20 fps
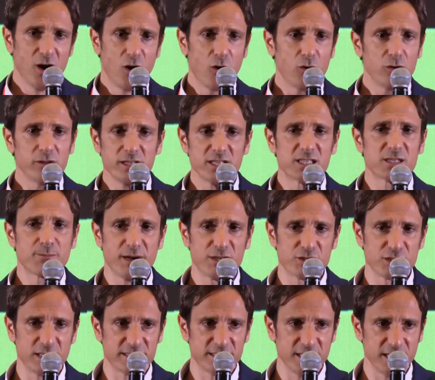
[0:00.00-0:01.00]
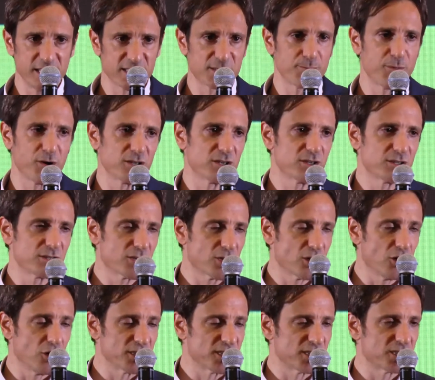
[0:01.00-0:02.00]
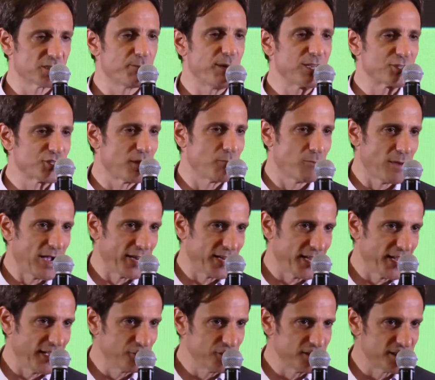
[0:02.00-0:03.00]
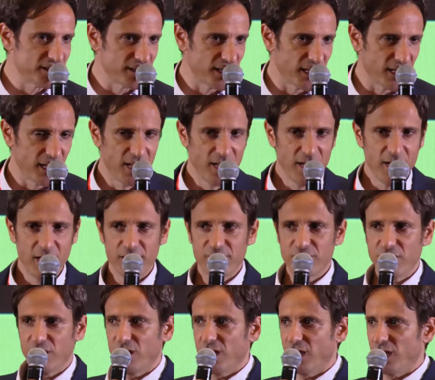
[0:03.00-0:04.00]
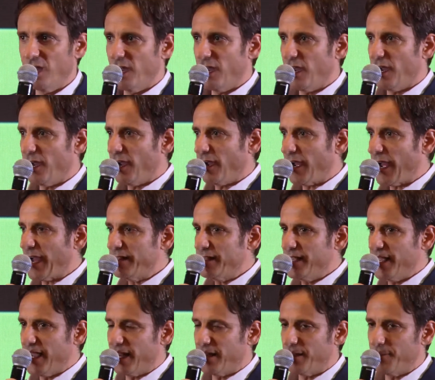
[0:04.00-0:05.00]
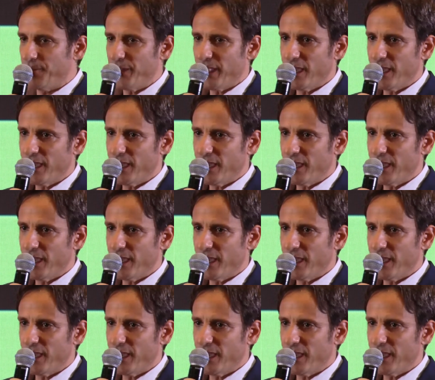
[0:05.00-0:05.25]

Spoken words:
All these special things cost special money, I would say. So at the end,